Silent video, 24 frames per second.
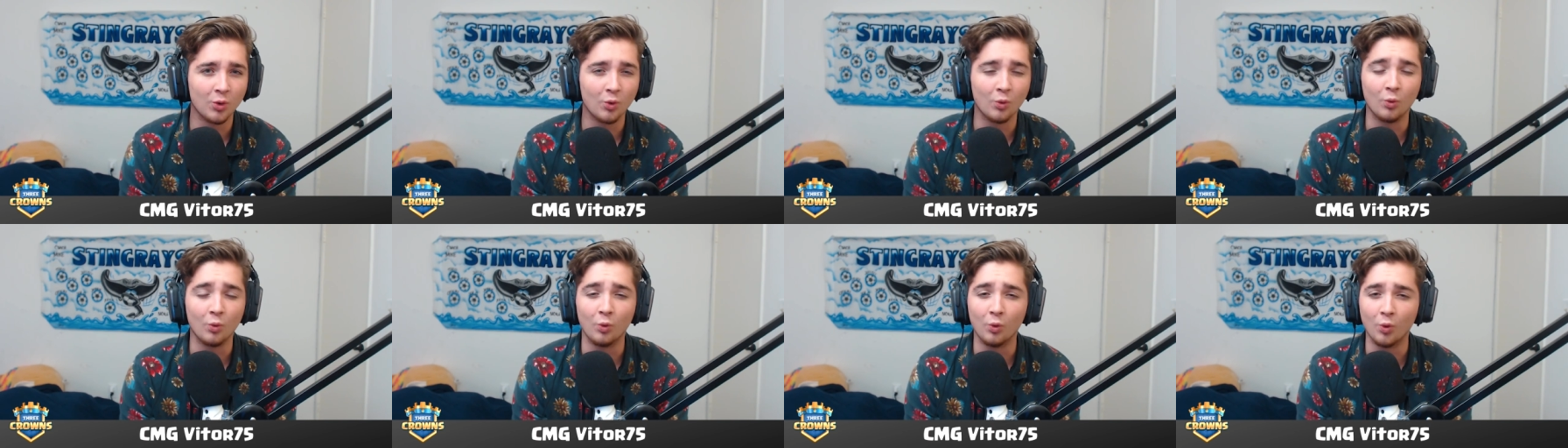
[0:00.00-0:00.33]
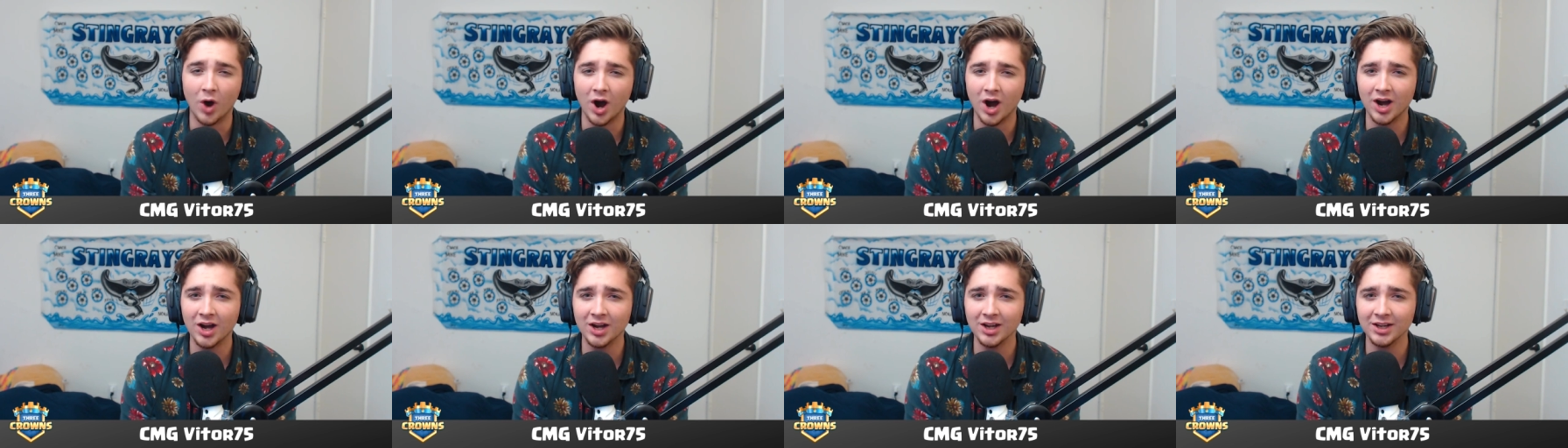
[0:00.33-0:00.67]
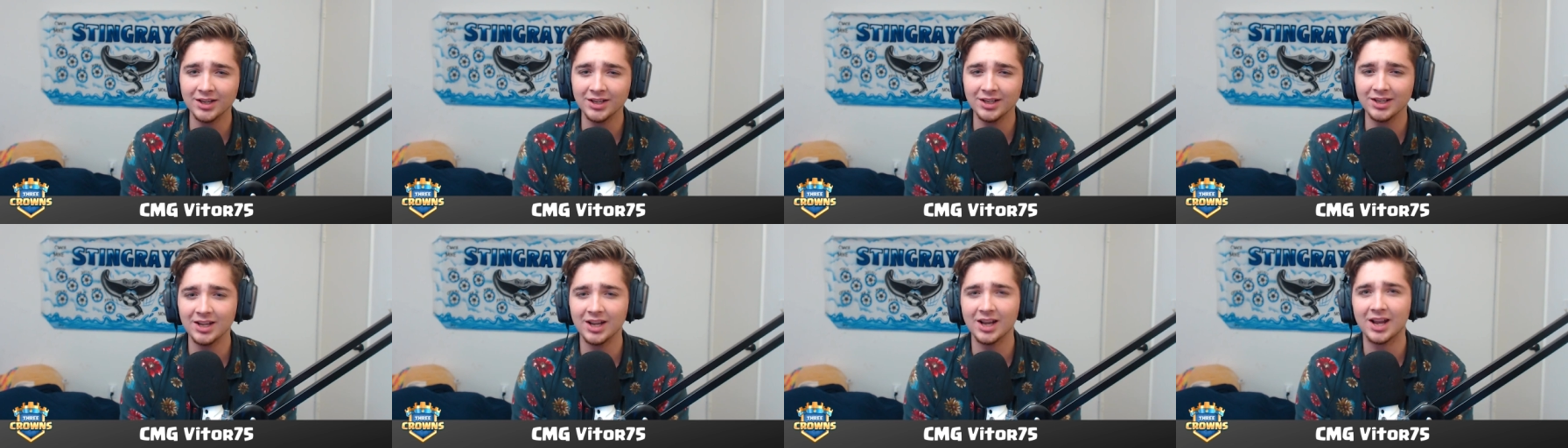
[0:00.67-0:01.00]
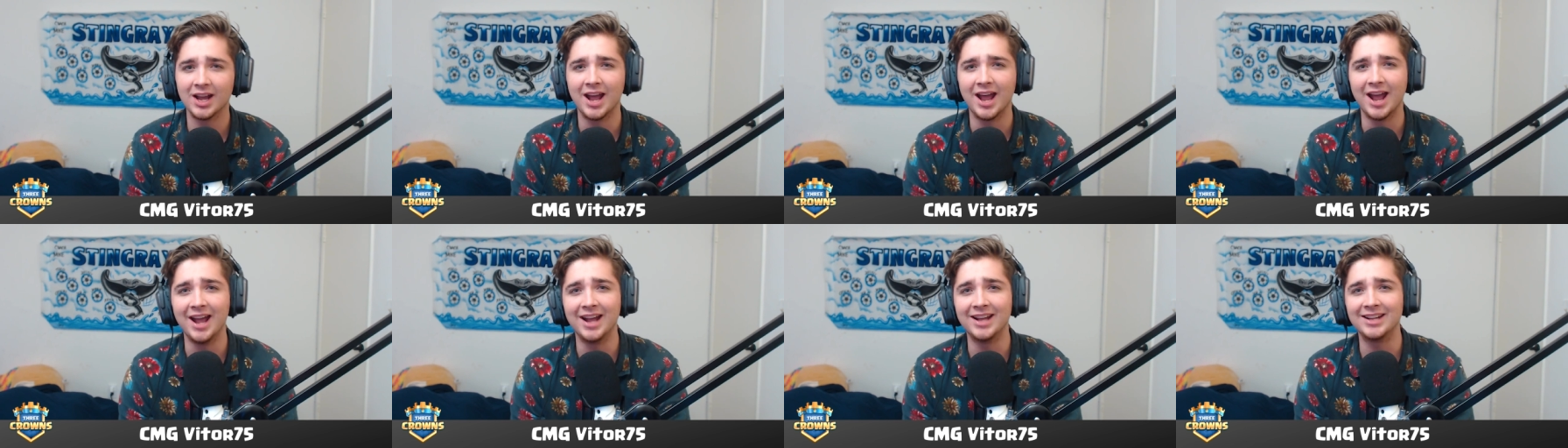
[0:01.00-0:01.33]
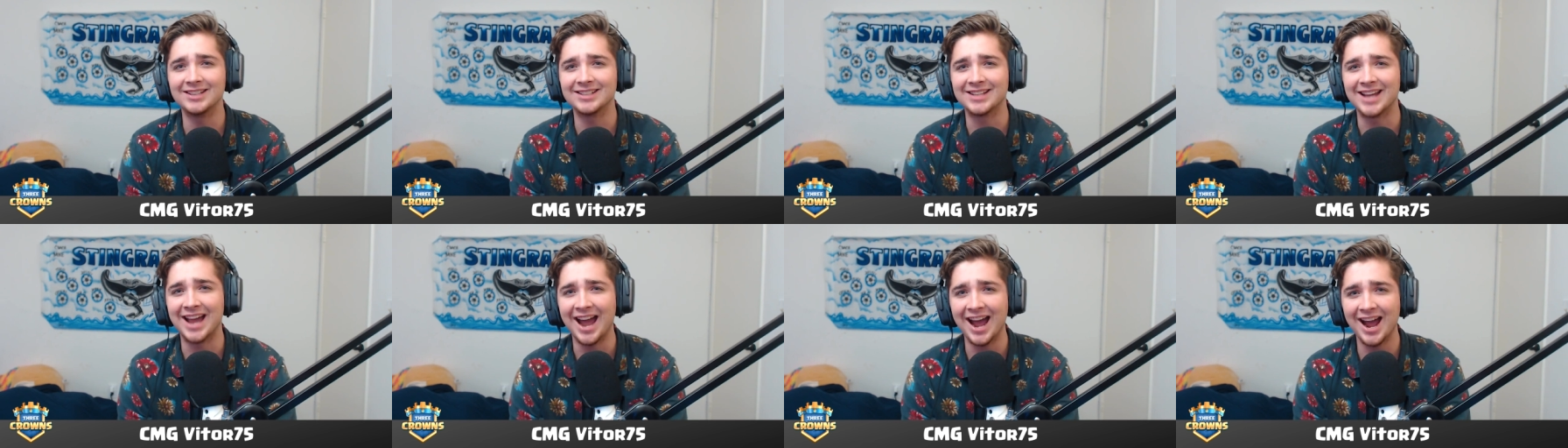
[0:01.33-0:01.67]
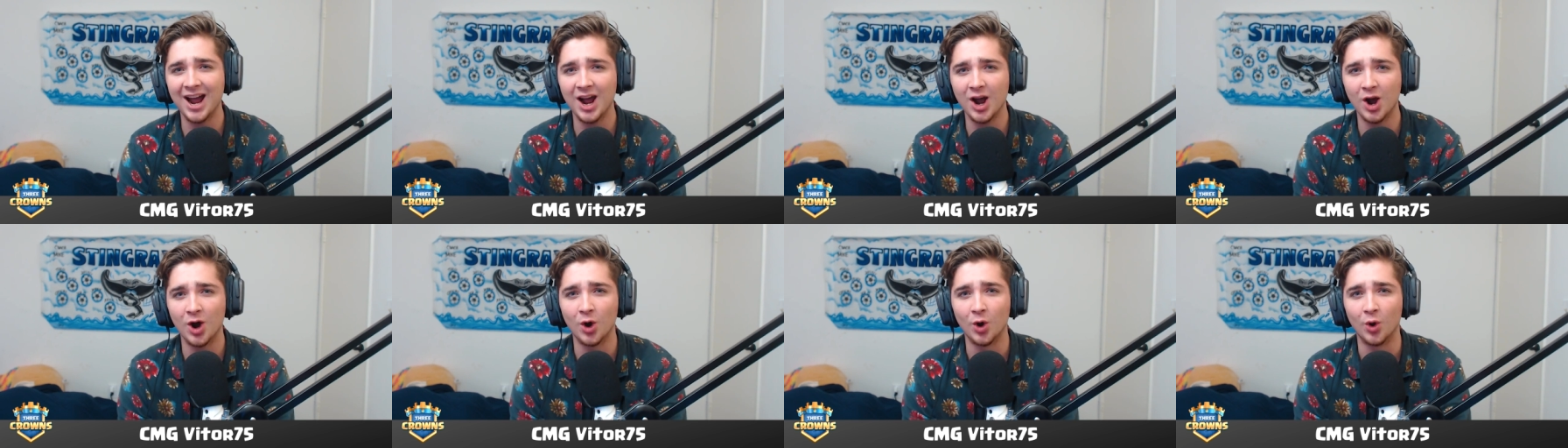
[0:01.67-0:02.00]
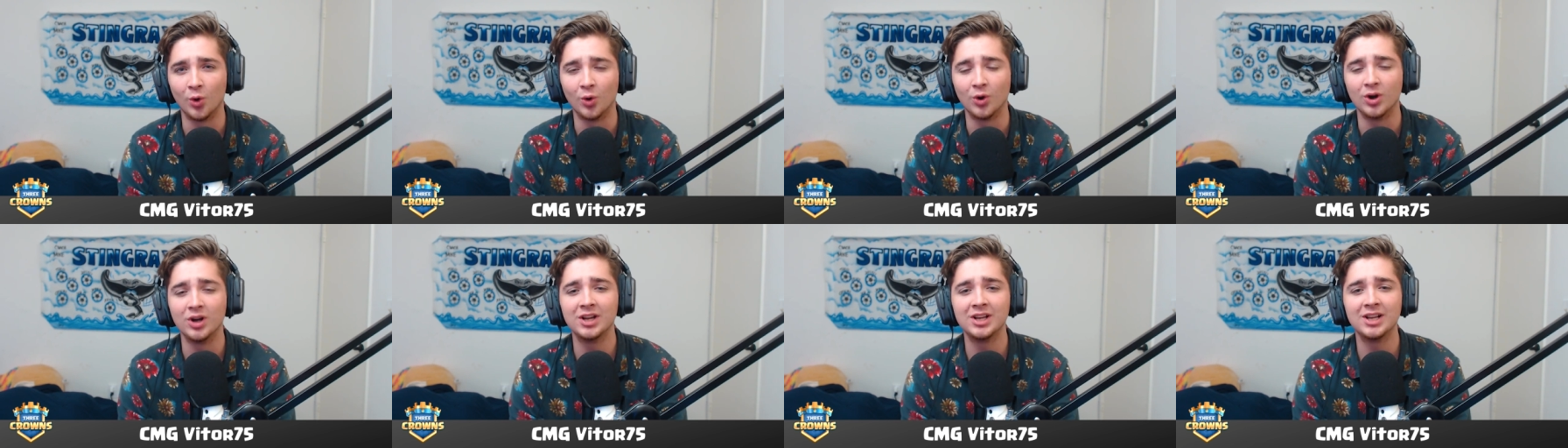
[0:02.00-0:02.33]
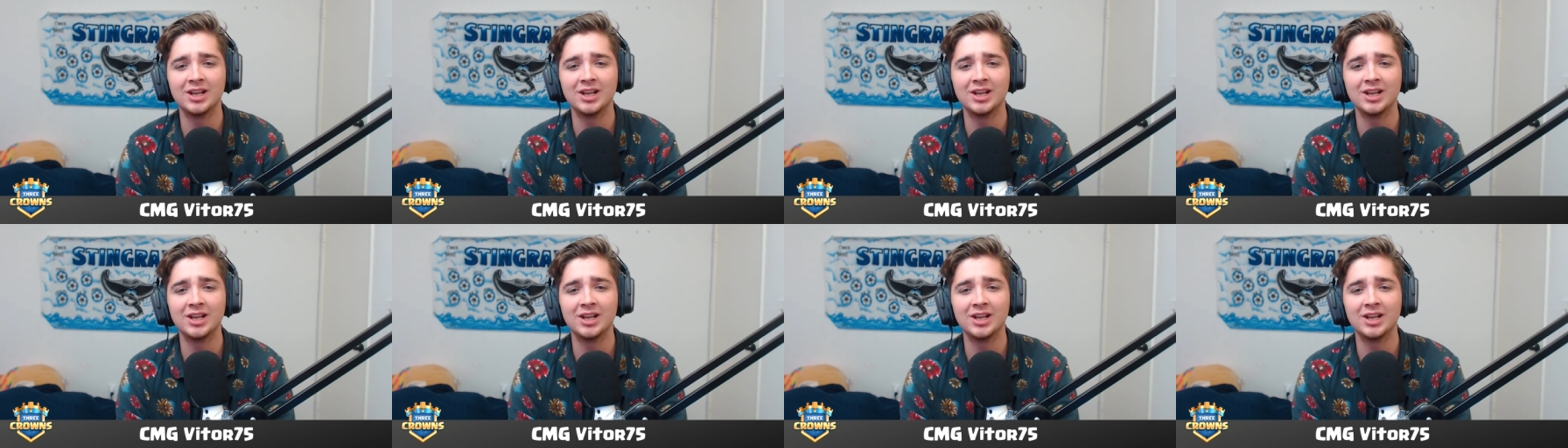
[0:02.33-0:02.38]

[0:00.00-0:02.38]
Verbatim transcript: why and how